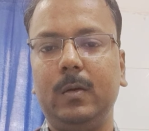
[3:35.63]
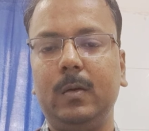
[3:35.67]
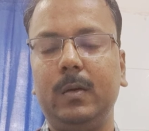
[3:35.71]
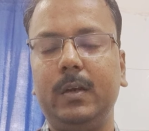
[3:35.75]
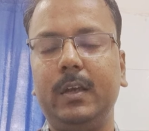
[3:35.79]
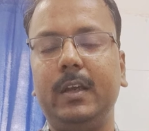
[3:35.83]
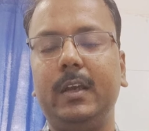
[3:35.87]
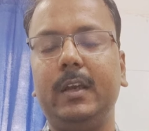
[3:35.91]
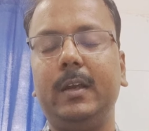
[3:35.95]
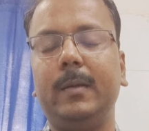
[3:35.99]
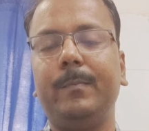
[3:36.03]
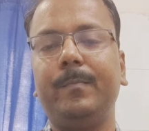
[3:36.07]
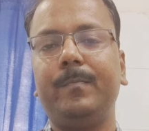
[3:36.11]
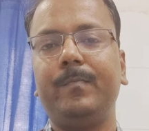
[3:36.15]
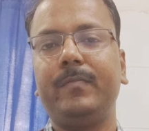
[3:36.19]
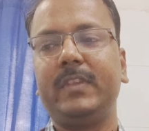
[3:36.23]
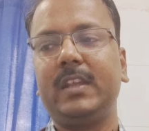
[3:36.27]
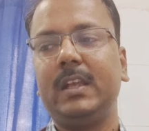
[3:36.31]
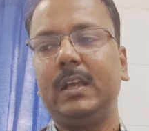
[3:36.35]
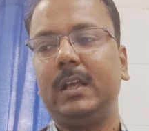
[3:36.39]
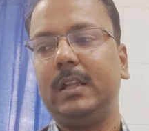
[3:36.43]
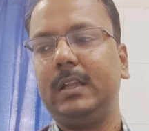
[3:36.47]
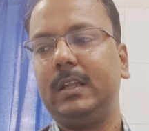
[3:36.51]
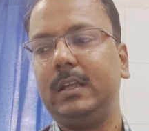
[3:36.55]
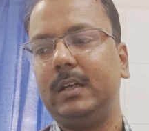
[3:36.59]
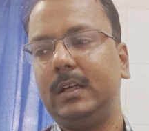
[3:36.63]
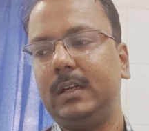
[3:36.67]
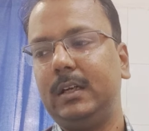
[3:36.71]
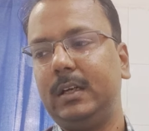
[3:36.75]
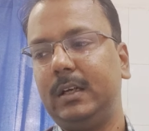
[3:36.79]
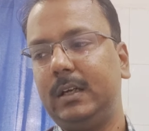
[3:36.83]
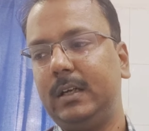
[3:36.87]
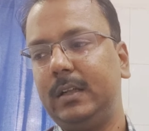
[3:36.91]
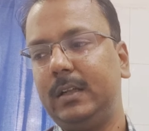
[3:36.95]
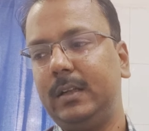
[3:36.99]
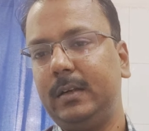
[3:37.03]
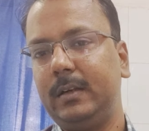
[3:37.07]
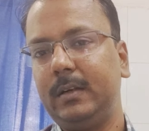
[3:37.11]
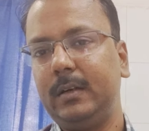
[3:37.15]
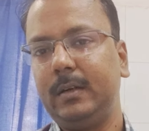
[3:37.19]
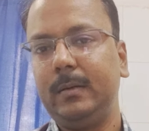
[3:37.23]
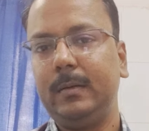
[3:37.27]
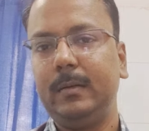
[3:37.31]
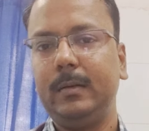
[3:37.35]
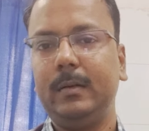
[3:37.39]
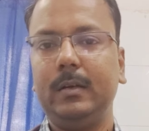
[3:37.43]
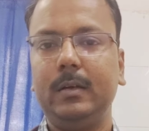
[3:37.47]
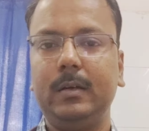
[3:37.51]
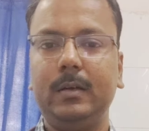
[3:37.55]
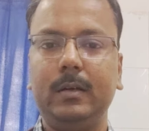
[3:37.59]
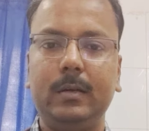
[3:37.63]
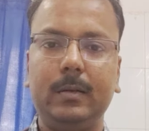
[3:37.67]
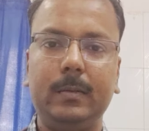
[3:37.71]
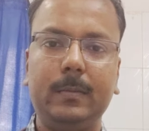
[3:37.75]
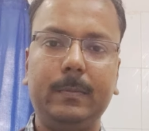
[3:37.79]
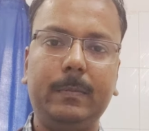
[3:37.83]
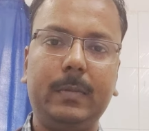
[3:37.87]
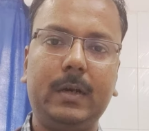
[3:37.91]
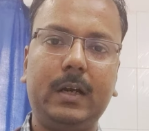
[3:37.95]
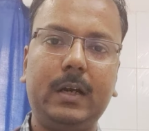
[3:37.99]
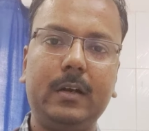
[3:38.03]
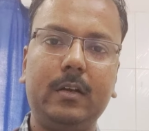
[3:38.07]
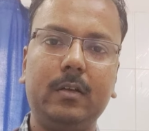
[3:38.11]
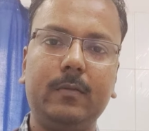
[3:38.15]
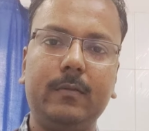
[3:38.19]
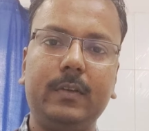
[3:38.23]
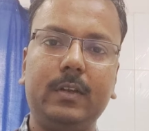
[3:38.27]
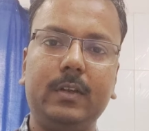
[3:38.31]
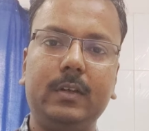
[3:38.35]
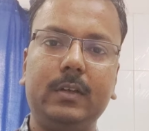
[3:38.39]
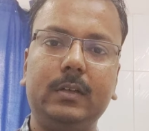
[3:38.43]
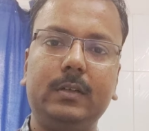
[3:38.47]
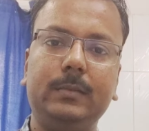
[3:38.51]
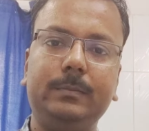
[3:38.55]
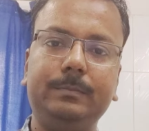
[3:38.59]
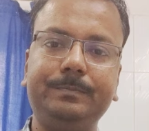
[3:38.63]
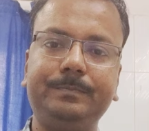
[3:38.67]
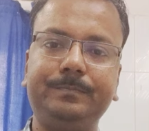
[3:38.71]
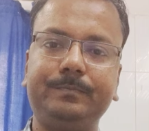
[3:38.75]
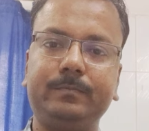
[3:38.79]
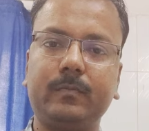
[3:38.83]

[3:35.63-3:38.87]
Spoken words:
Okay, the other part of the